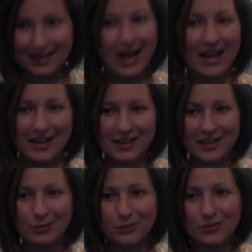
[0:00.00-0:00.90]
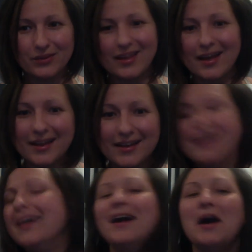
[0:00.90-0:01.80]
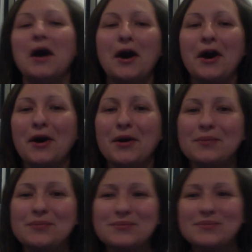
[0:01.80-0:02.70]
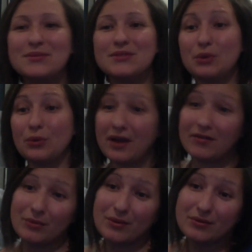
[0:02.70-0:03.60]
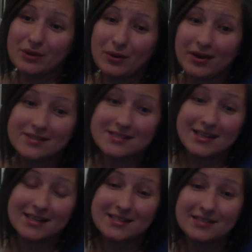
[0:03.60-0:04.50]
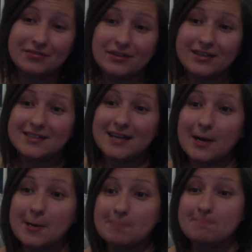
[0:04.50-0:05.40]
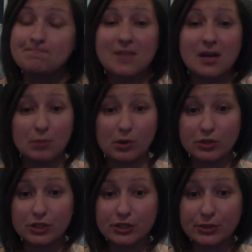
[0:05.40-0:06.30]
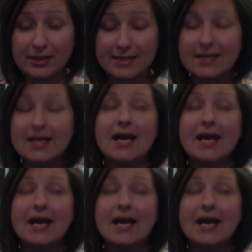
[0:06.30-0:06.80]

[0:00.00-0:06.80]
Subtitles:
I can help you with that. So everyone requires slightly different approaches to it.